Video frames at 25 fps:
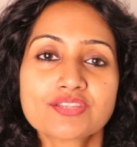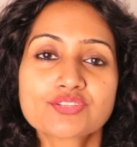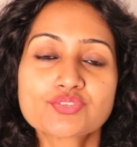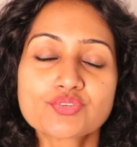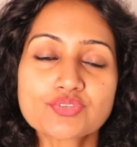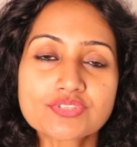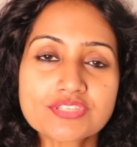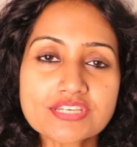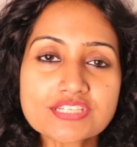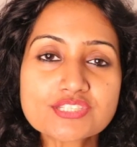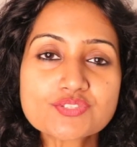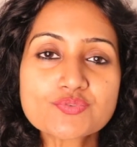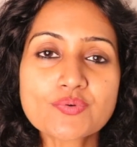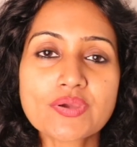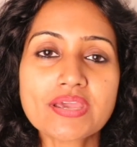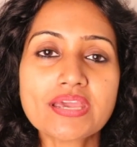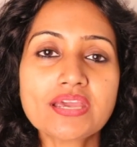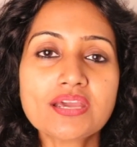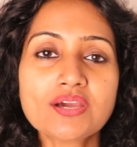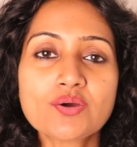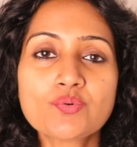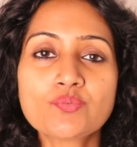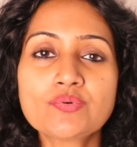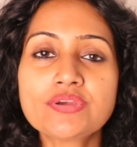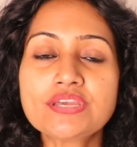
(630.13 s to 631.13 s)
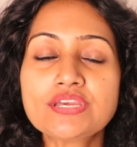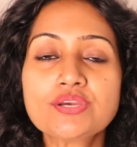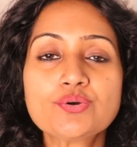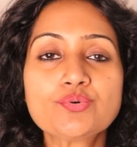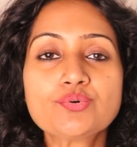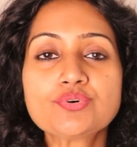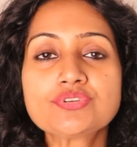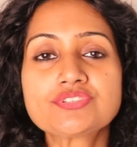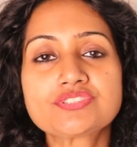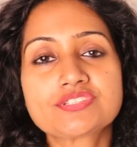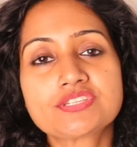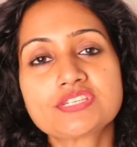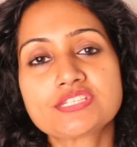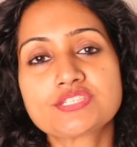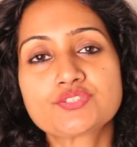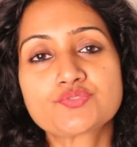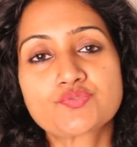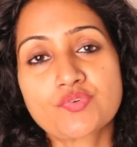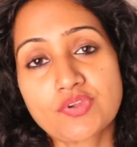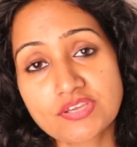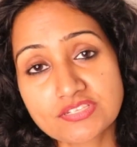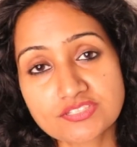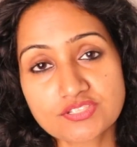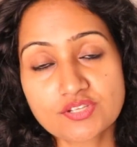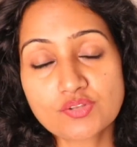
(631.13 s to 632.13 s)
So this way we use this
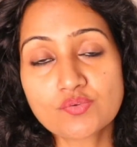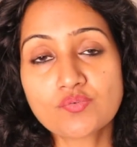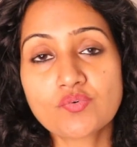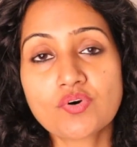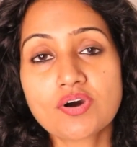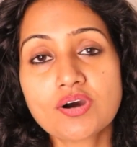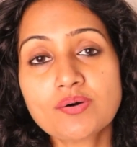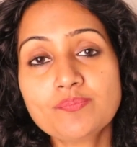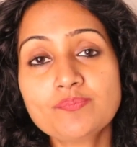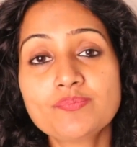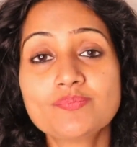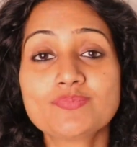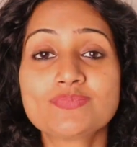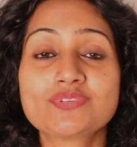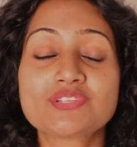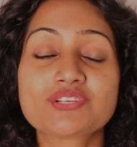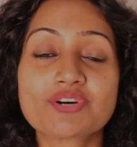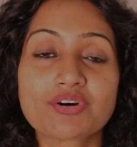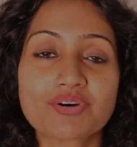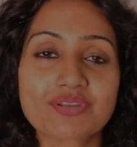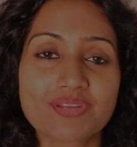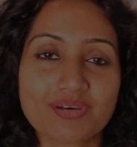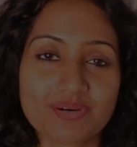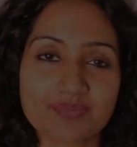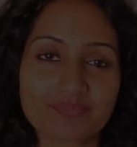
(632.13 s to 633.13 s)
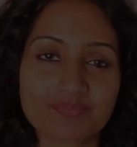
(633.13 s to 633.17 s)
phrasal verb turn